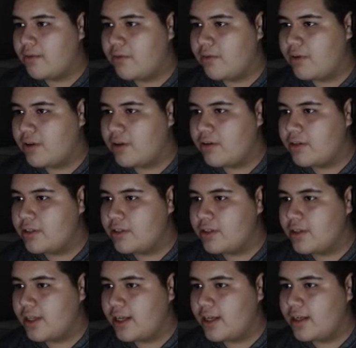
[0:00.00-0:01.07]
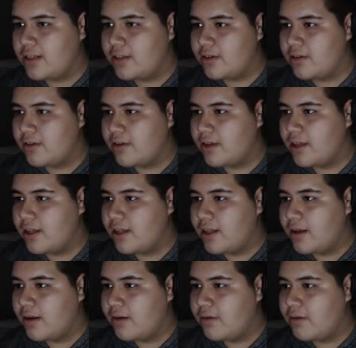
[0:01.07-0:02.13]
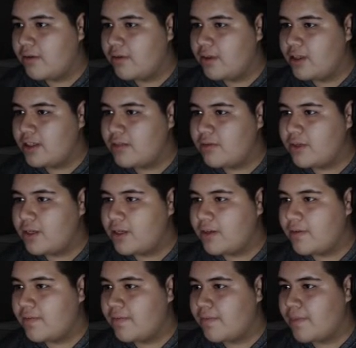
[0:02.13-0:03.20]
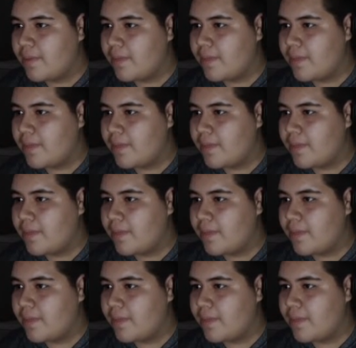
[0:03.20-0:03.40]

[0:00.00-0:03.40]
Okay, I think I'm going closer to that. So I'm going this way.